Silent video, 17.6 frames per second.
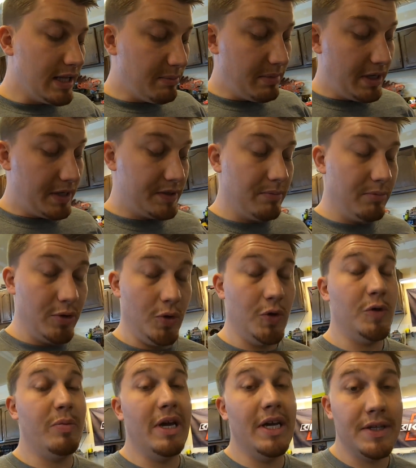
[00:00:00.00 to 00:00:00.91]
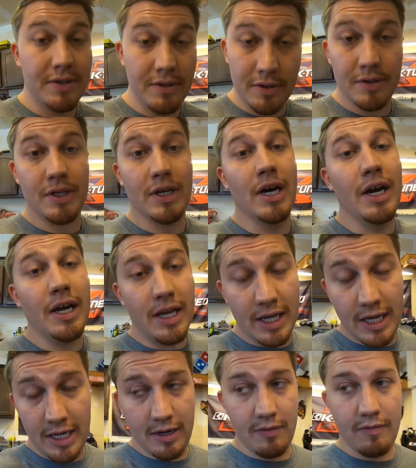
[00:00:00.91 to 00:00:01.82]
then make some new spacers
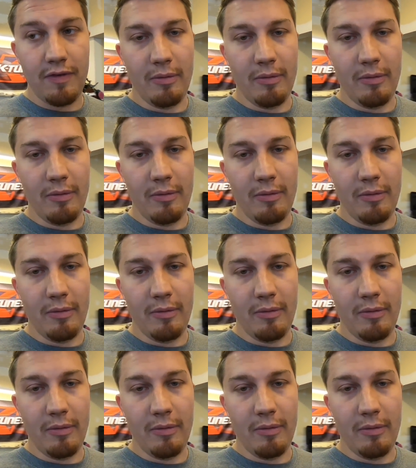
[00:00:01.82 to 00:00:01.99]
again.